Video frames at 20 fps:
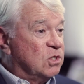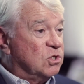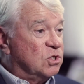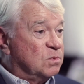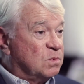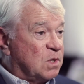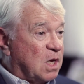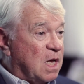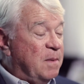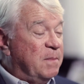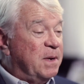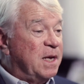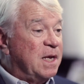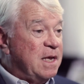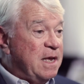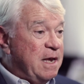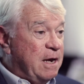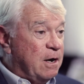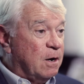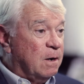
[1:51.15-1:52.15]
this
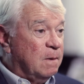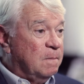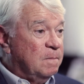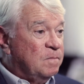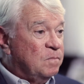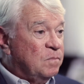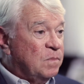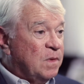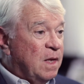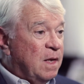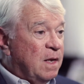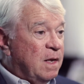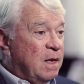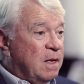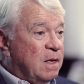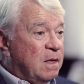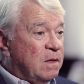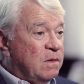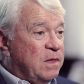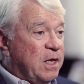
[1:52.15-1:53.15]
coming year,
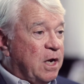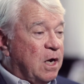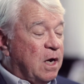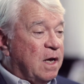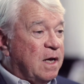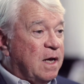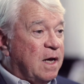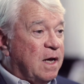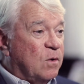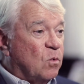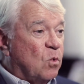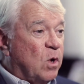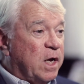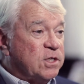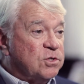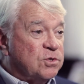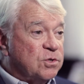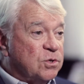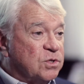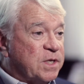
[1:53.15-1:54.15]

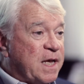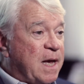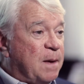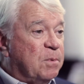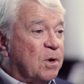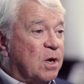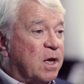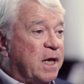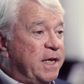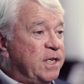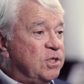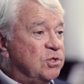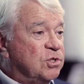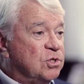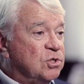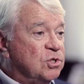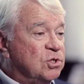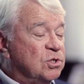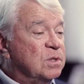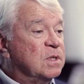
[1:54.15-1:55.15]
Western's
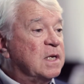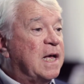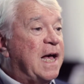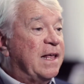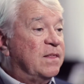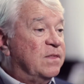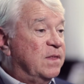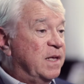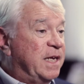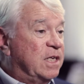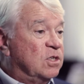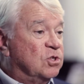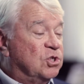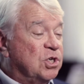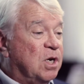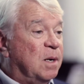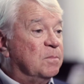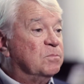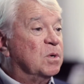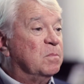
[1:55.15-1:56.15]
applications, I think,
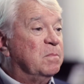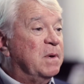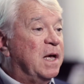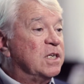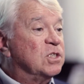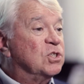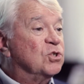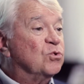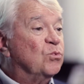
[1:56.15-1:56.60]
jumped about